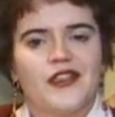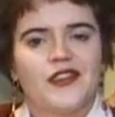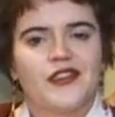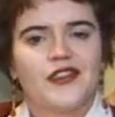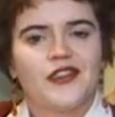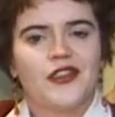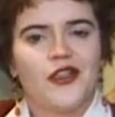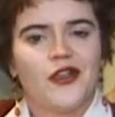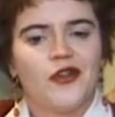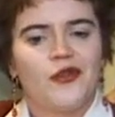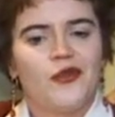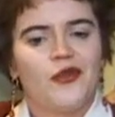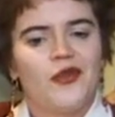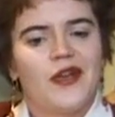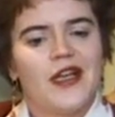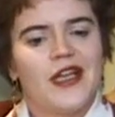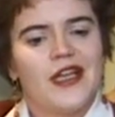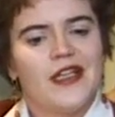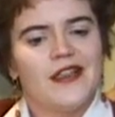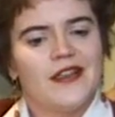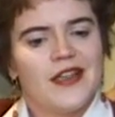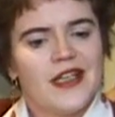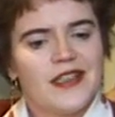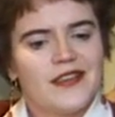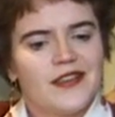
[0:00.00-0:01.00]
So
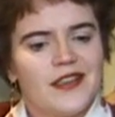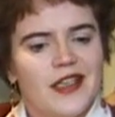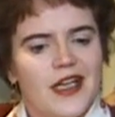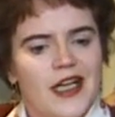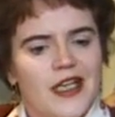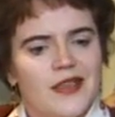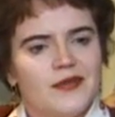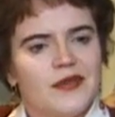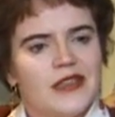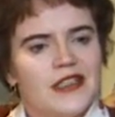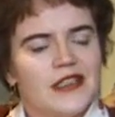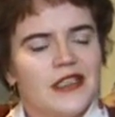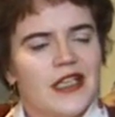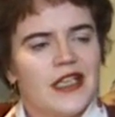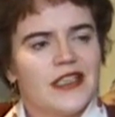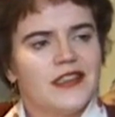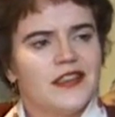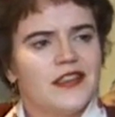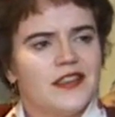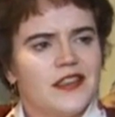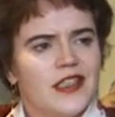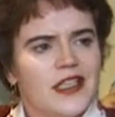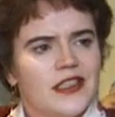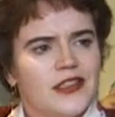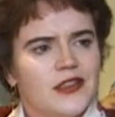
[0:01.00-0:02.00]
in that time, in the
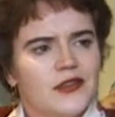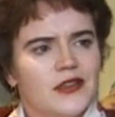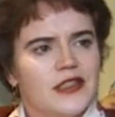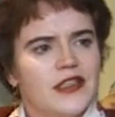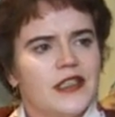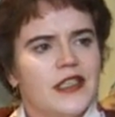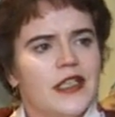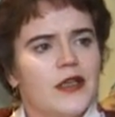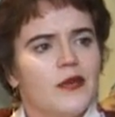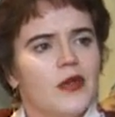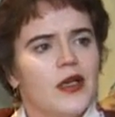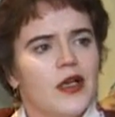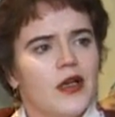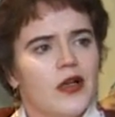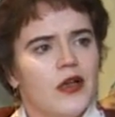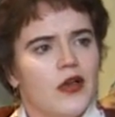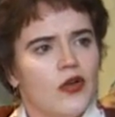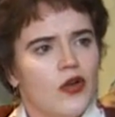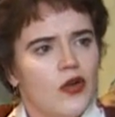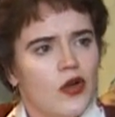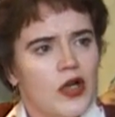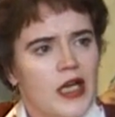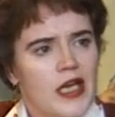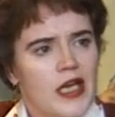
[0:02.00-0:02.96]
19th century, they were